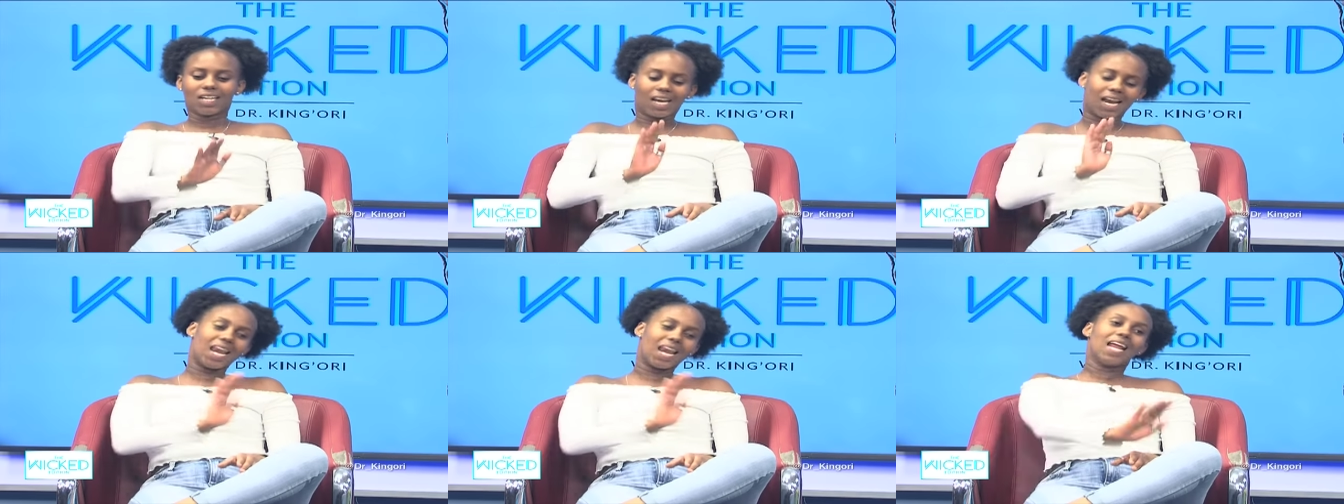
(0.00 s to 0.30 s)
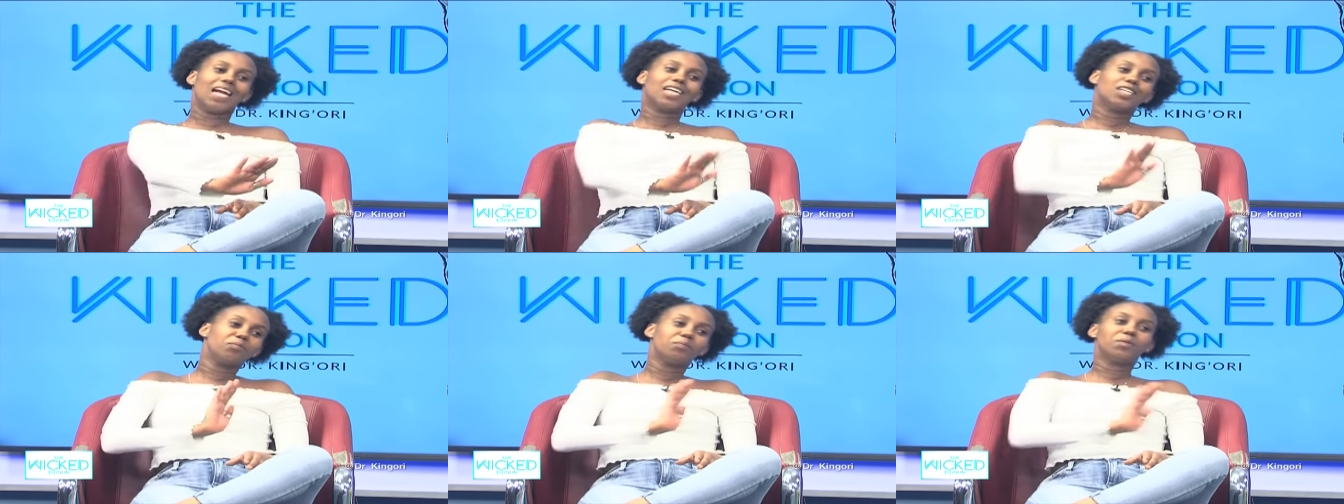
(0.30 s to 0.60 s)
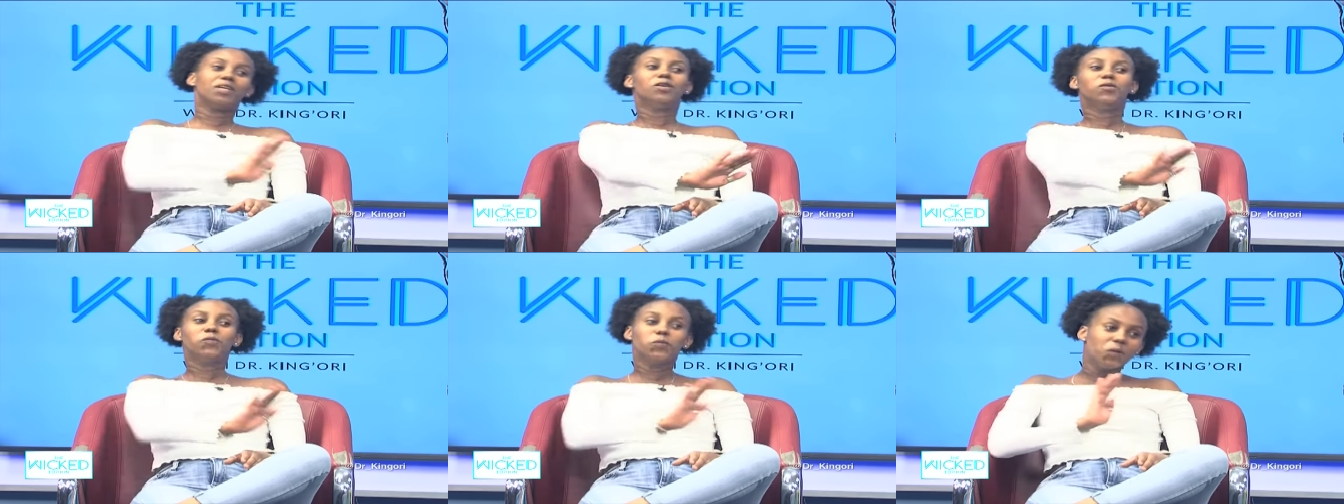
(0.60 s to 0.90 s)
let me
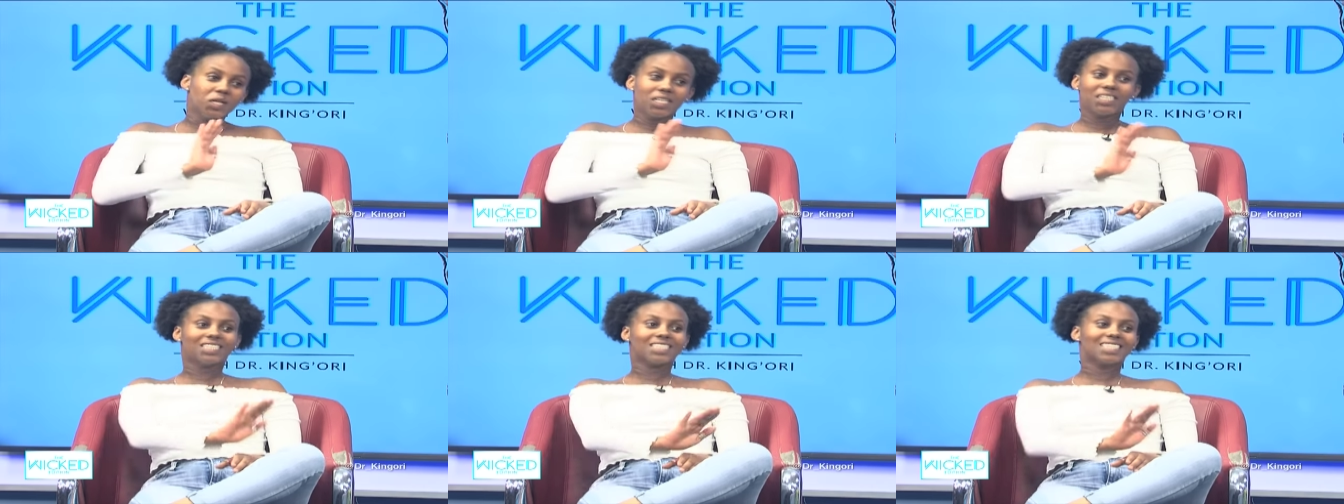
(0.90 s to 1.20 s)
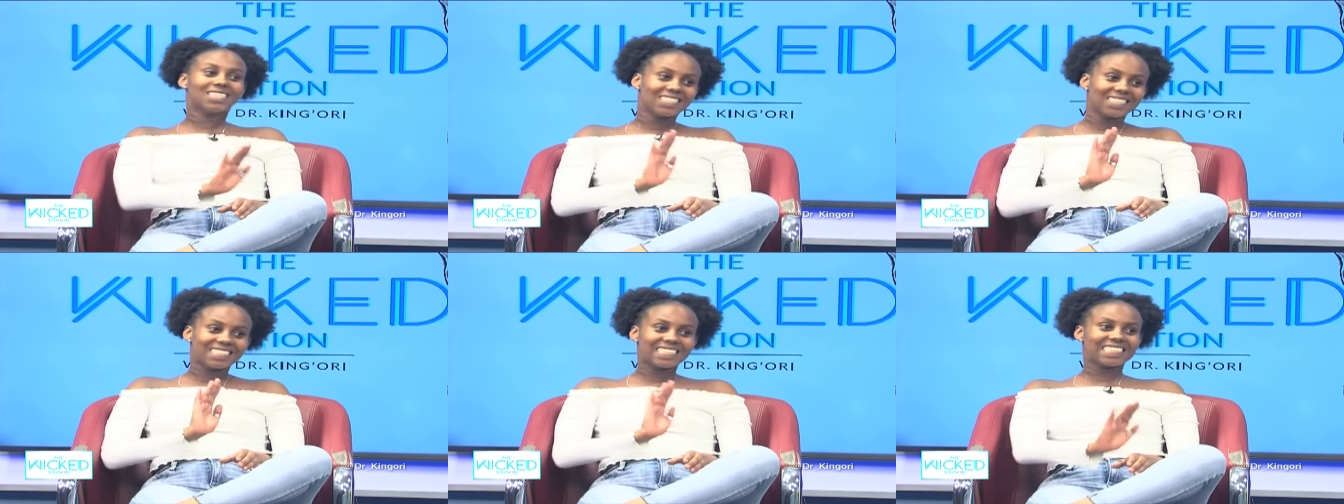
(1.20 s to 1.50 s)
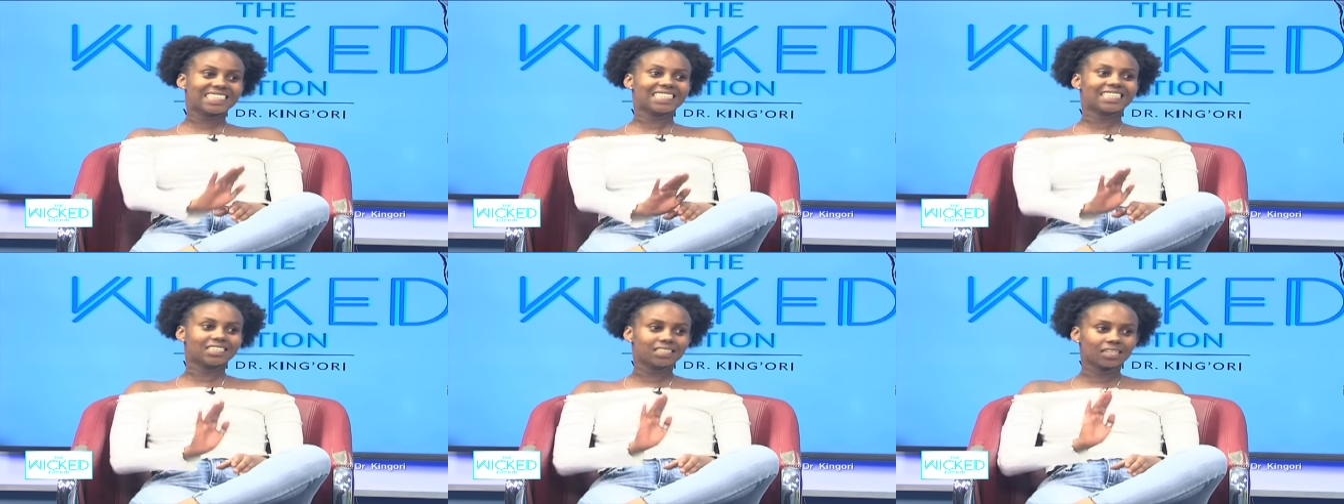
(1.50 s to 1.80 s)
do it
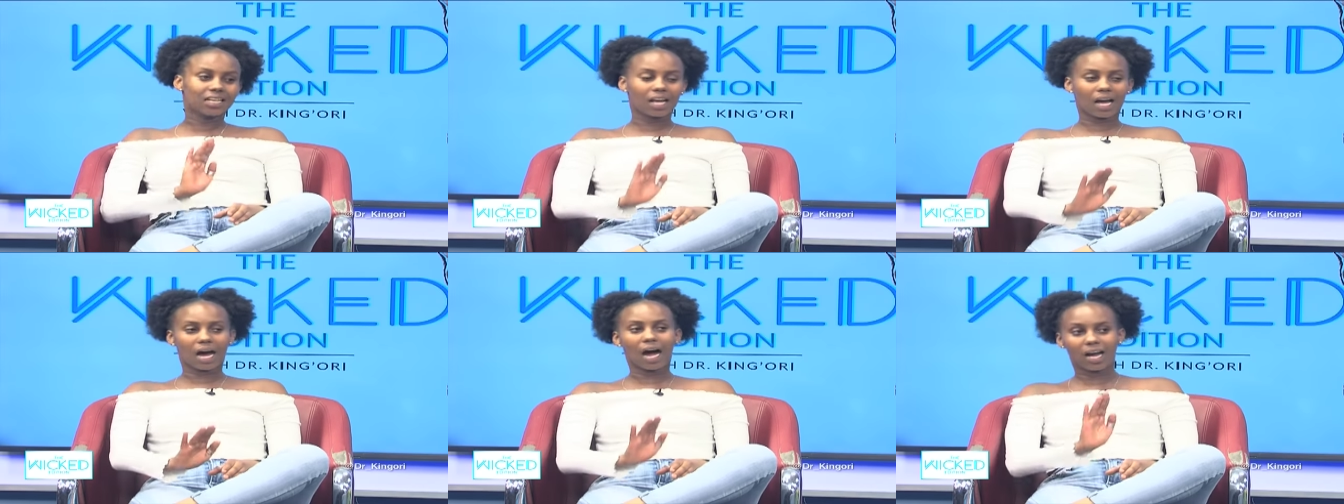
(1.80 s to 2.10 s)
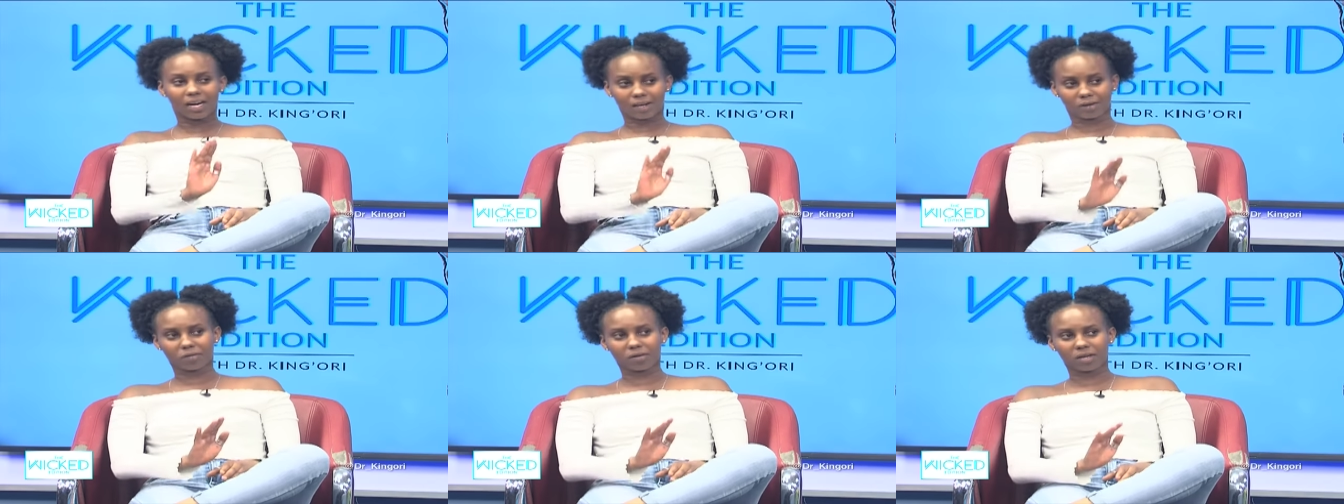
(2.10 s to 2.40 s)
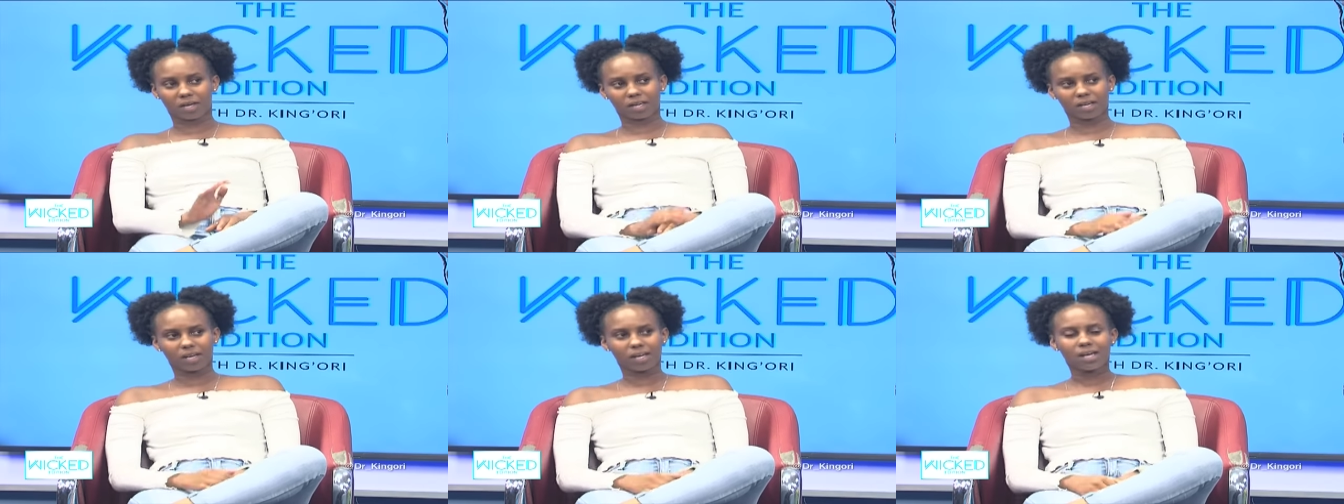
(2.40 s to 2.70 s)
hand,
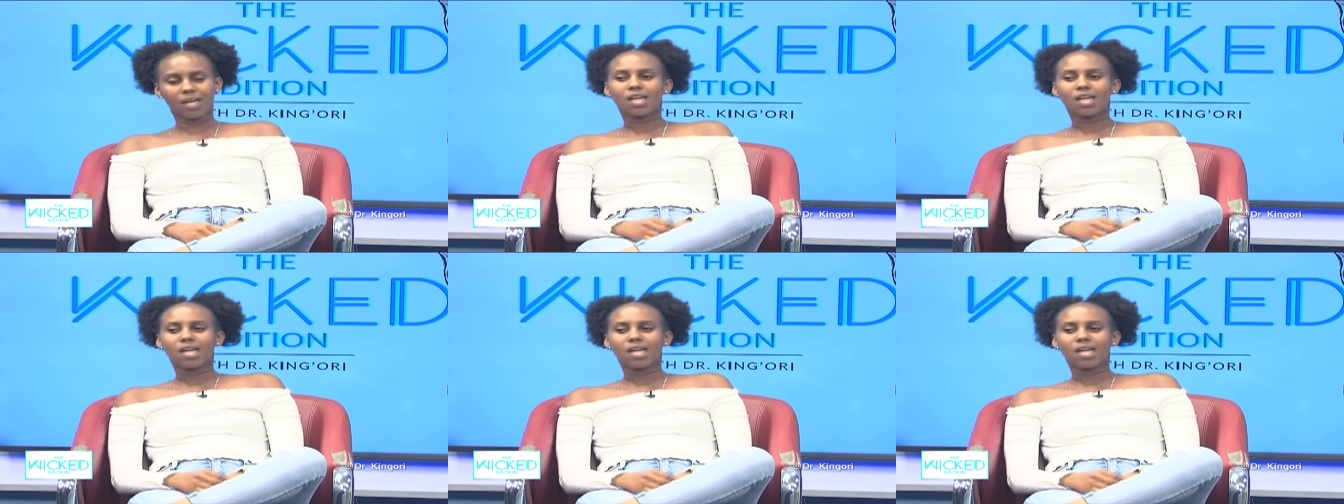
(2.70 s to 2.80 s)
okay?